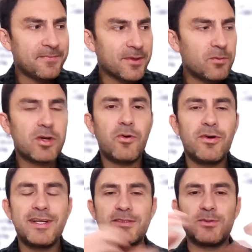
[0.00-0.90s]

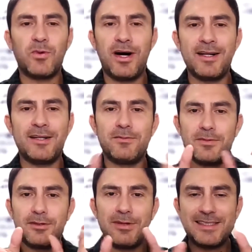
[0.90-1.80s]
recording as 1
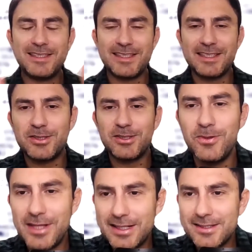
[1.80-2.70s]
and releasing at
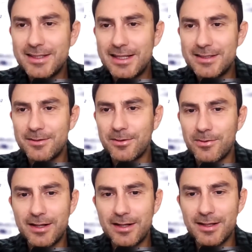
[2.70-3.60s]
2, that's a
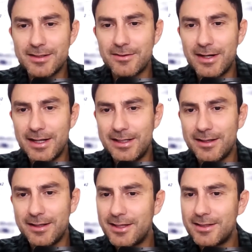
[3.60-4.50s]
great
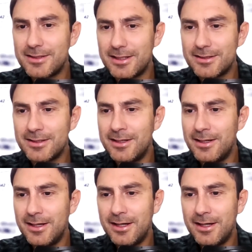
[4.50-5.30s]
idea. Thanks, Jason.